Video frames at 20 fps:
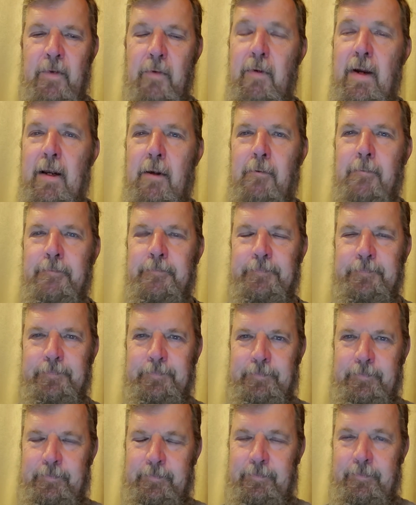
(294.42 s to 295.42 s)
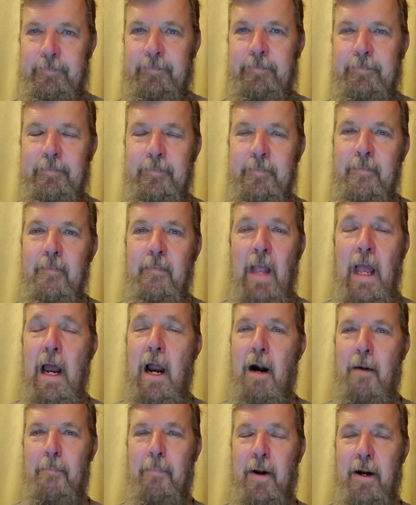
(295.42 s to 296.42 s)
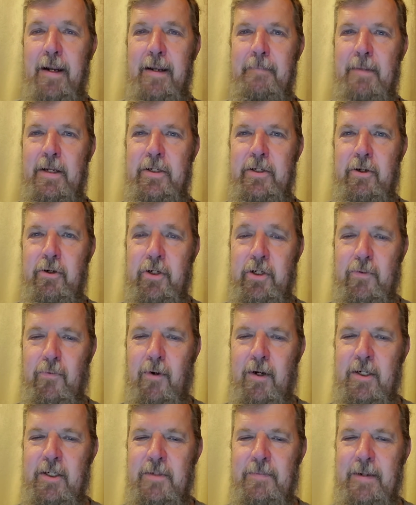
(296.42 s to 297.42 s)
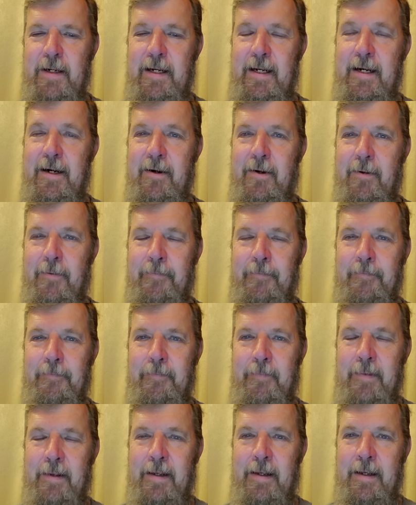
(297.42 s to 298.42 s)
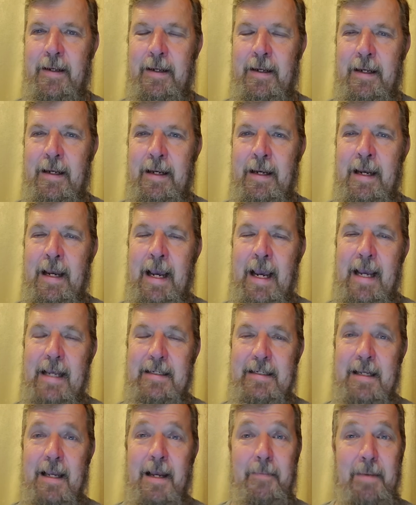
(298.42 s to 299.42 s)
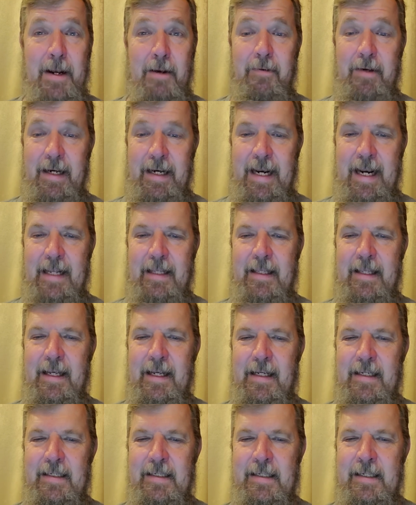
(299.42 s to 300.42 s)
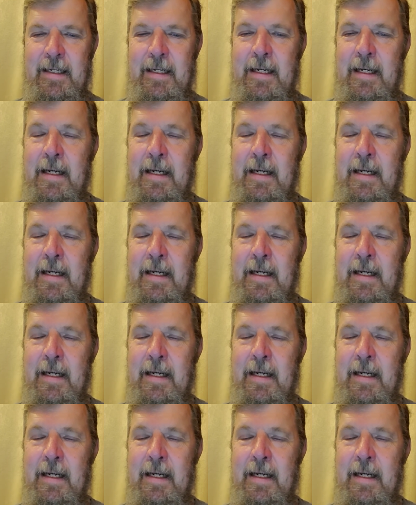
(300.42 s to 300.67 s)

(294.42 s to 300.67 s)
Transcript: Well, our buddy Mr. Schwartzman here has come out and get this.